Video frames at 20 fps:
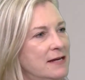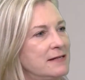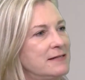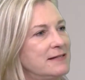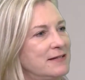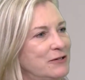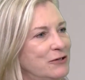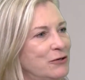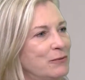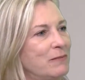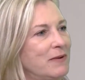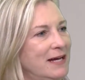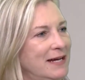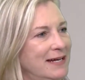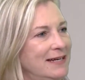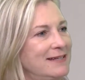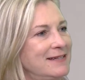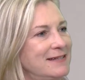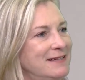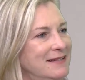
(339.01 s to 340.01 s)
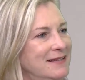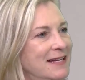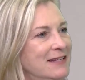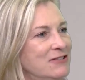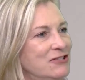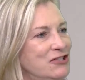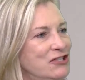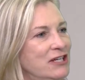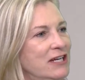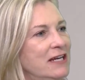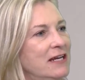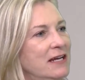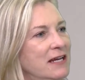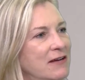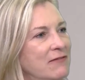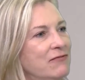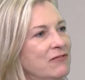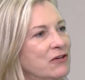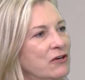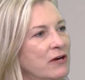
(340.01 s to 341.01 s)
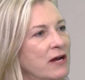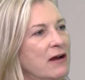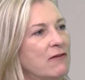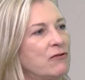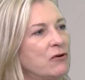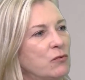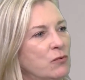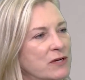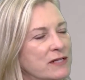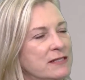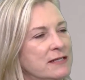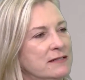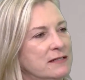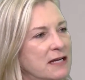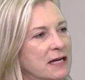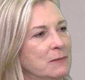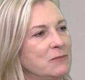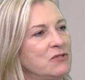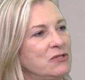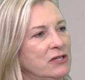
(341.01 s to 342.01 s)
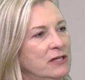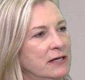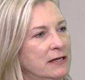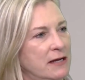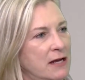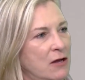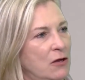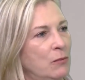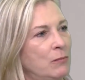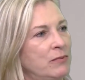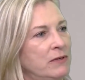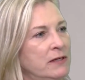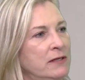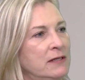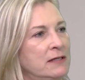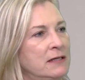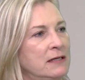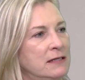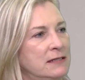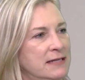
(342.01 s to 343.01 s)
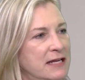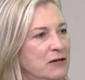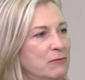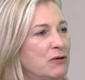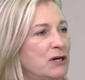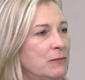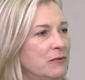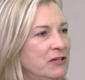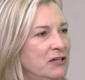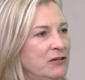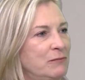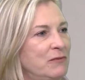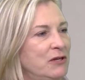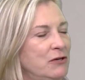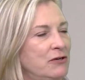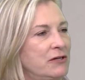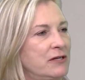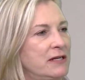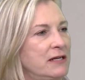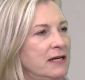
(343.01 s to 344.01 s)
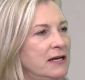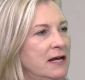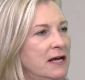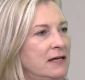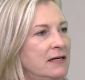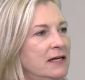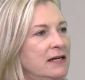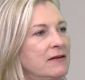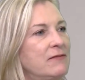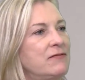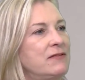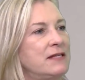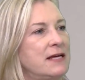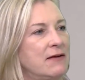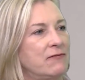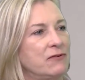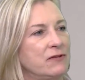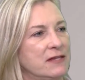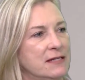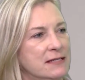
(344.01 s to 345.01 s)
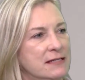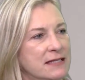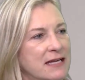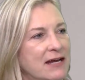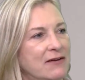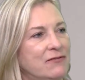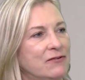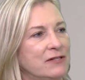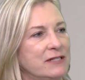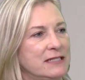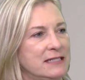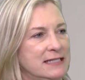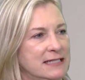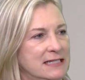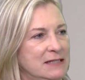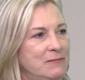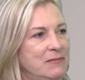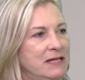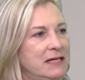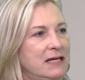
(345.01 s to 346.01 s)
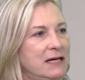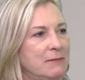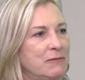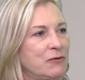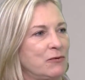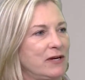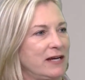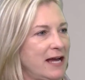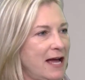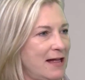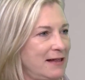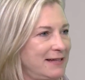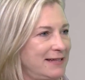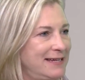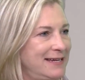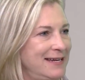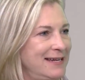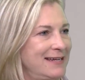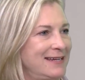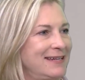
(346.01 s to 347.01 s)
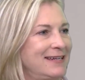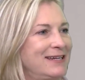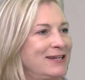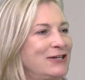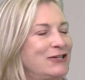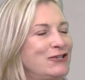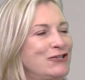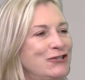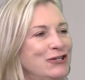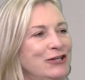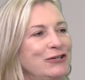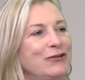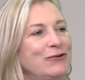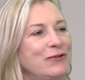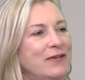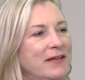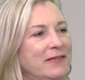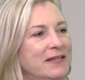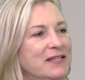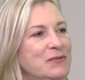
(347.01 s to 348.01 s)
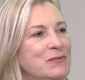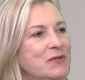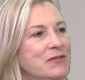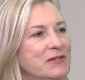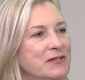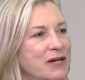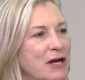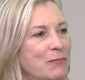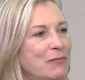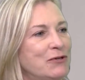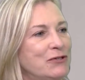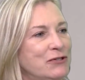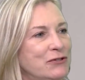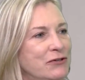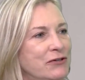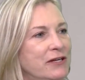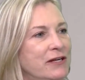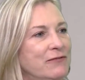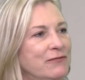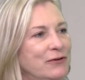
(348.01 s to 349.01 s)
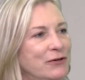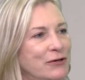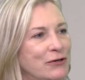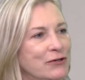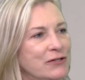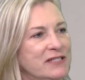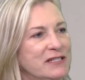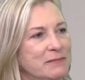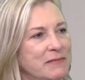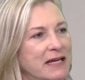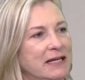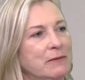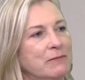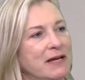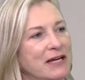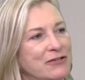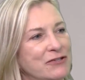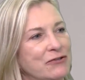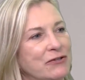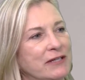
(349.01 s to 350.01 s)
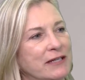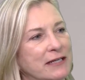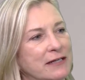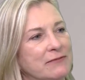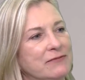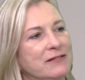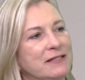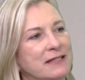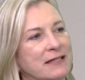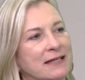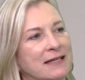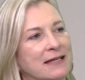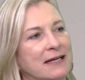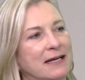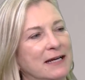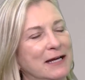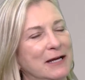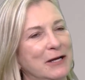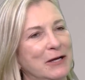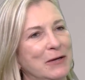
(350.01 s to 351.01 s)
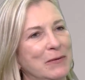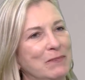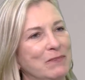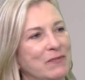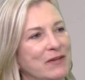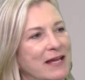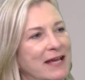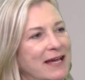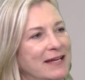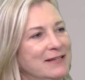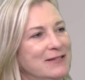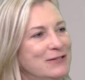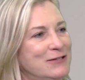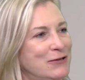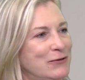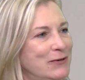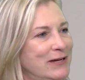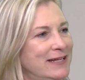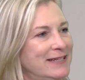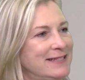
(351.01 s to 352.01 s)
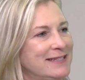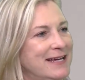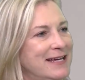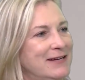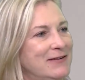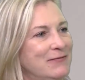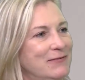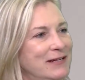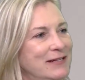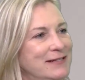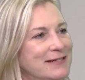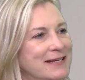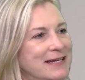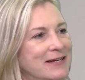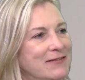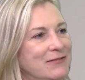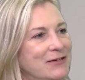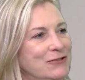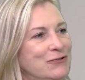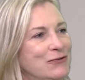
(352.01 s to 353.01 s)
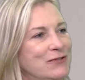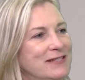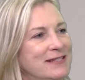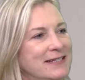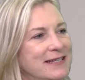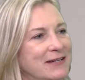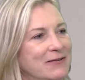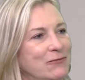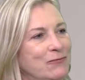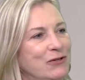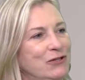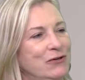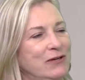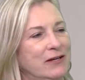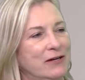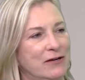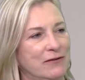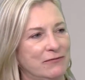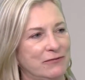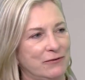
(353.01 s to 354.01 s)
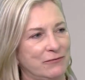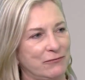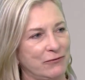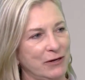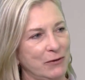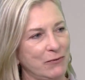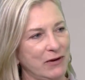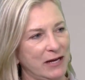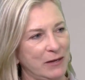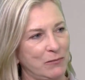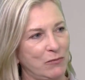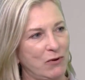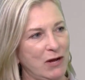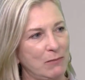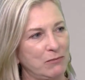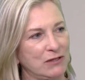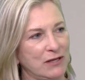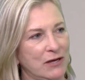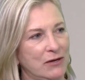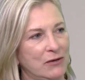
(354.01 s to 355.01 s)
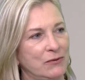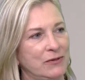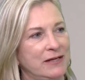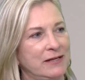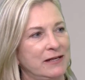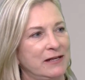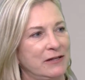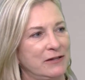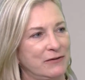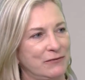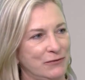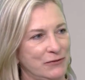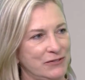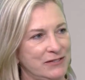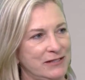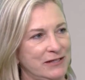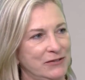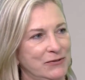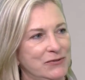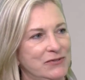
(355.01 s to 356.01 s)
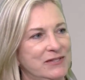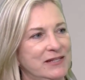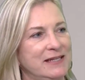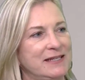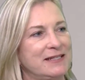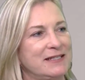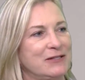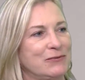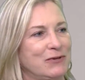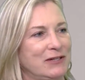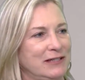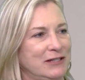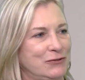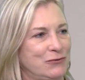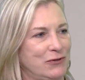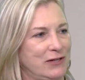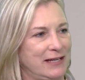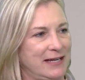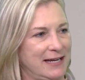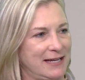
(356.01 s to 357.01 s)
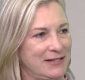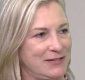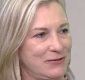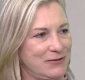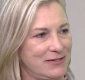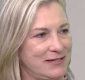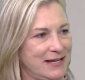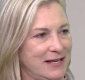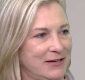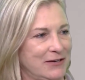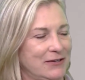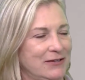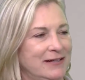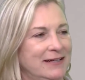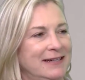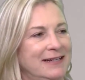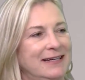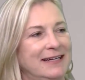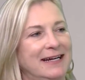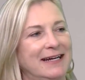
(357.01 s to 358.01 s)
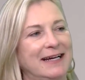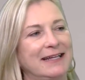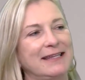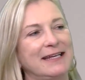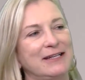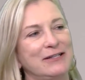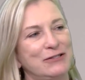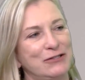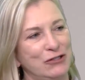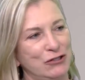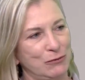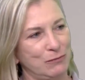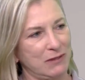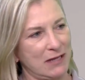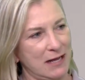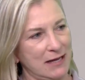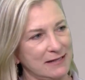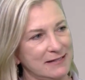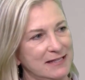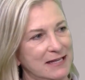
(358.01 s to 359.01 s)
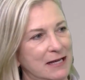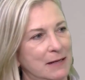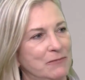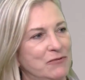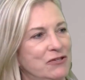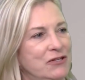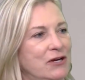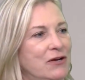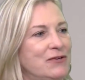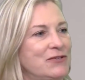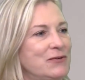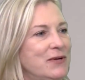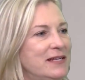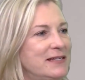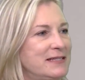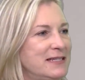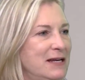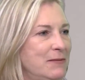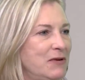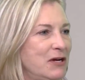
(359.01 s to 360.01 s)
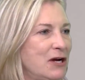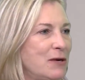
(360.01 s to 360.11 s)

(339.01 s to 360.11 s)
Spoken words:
us in her mind that if there ever was a time she could help Santa Barbara community, and if this ever did become a reality, she knew that this was an opportunity for her to make a major gift. And so it's kind of interesting when you get off the freeway at Pueblo. The first thing you see is the Ridley Tree Cancer Center, and then 2 blocks up, she also has naming